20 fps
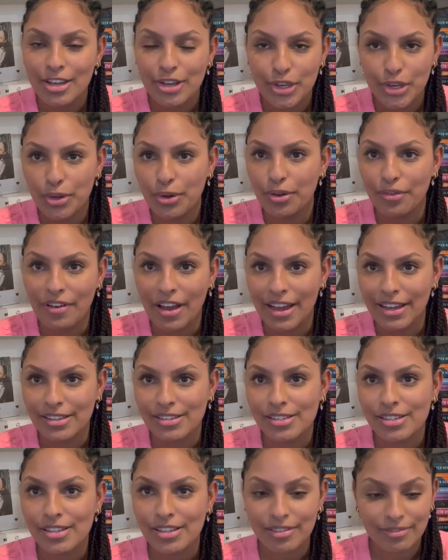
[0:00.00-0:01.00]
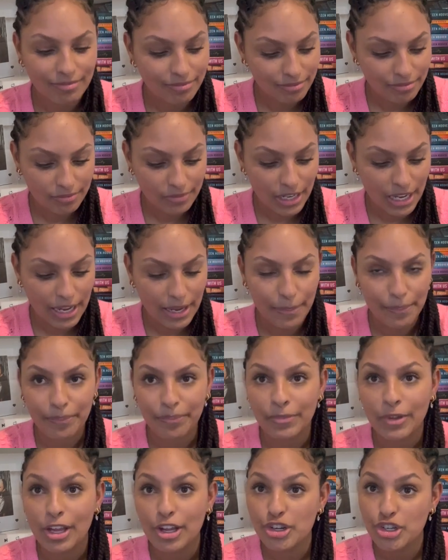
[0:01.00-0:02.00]
your device
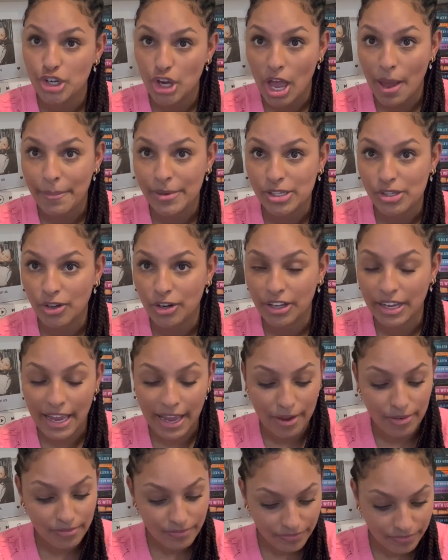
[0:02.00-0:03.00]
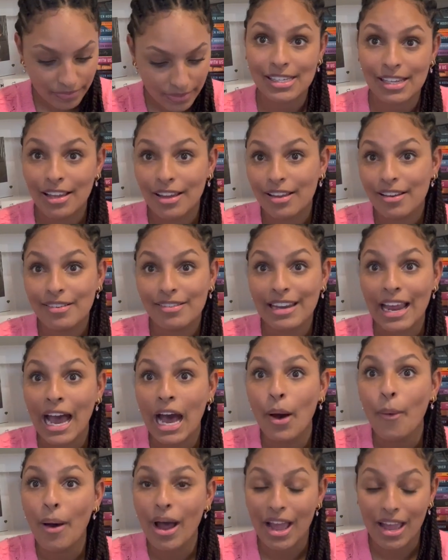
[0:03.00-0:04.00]
to your Amazon account.
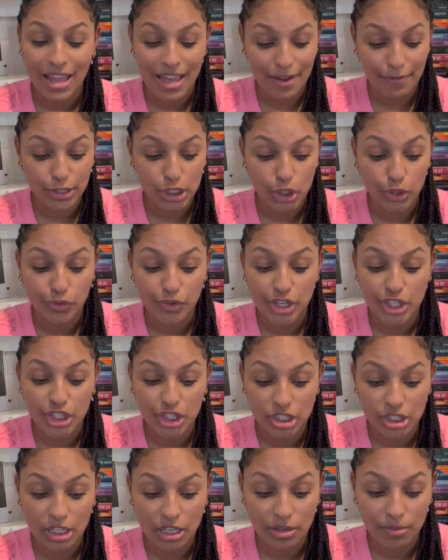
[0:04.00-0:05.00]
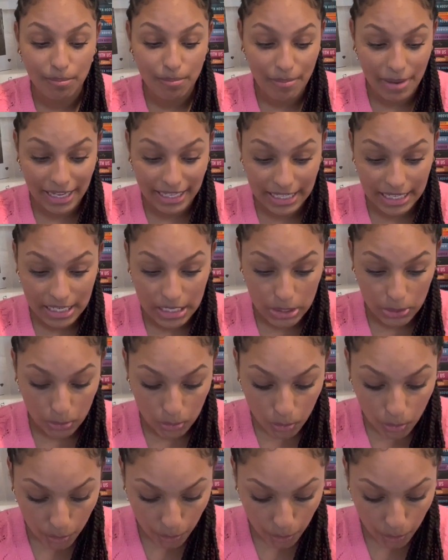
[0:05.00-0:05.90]
Now I have to register my Kindle.